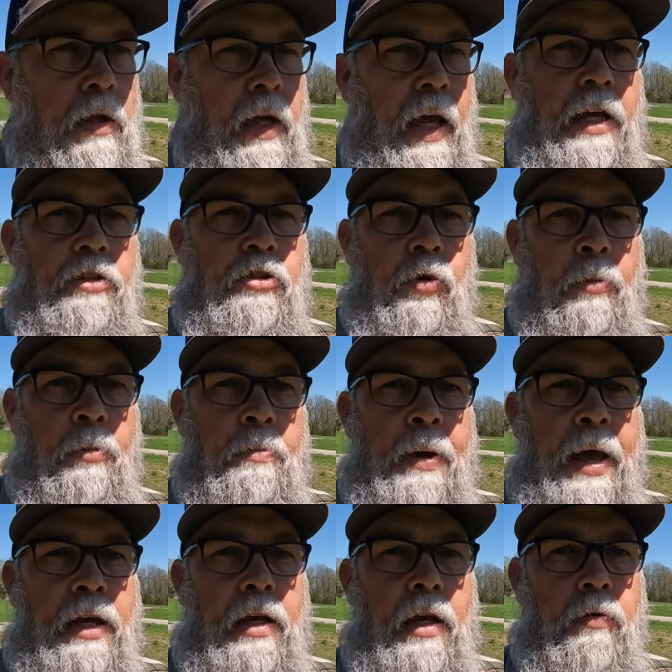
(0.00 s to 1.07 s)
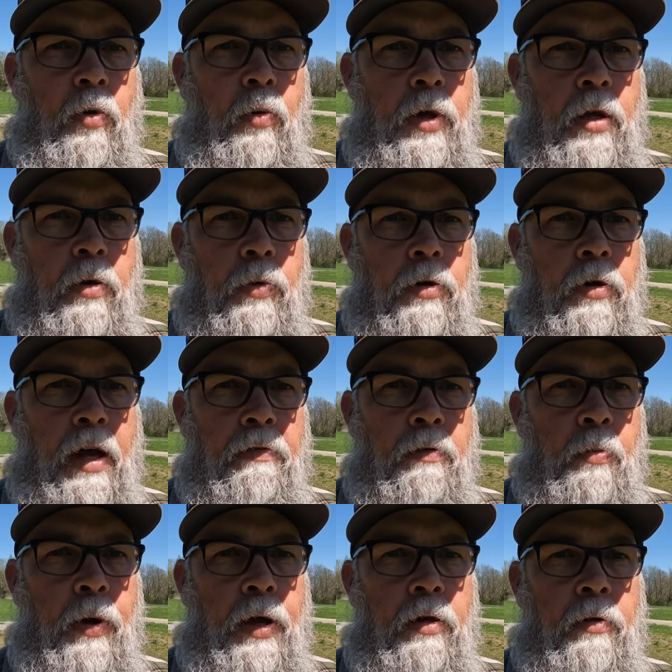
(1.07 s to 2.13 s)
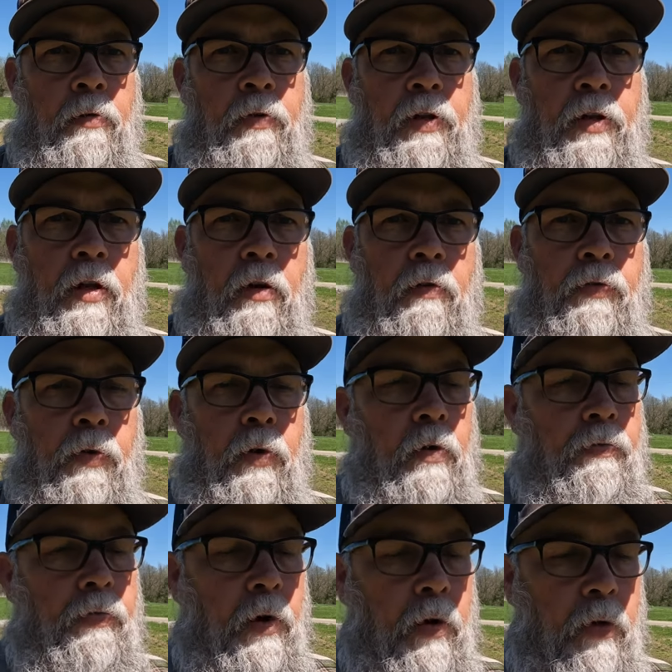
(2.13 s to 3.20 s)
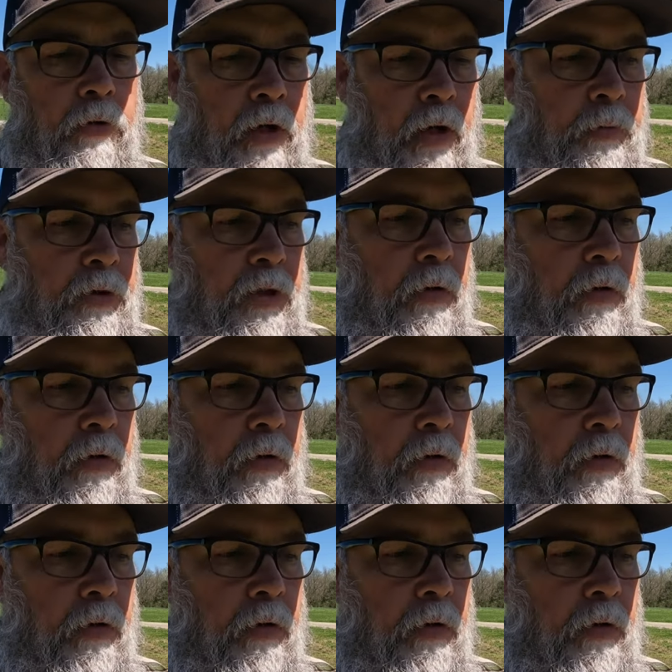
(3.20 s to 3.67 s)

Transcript: Hey, join me back every week where you'll have a brand new video full of photo tips.